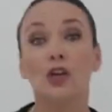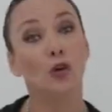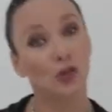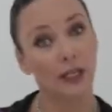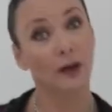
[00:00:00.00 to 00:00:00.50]

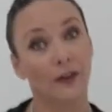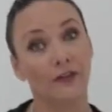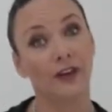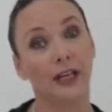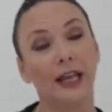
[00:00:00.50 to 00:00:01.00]
usually on the
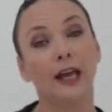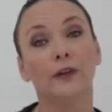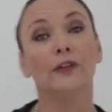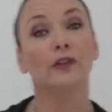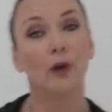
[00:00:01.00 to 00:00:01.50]

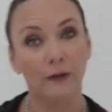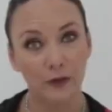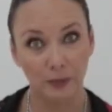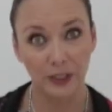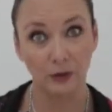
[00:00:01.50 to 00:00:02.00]
fingernails.
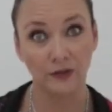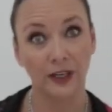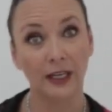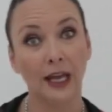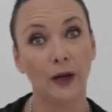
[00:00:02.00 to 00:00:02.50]
Soft, brittle
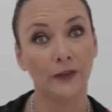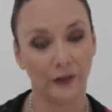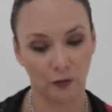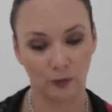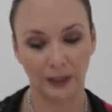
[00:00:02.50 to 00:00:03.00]
fingernails
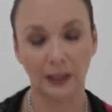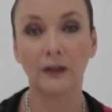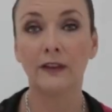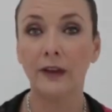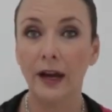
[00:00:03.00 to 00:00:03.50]
is a really
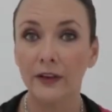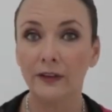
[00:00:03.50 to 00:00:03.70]
good sign.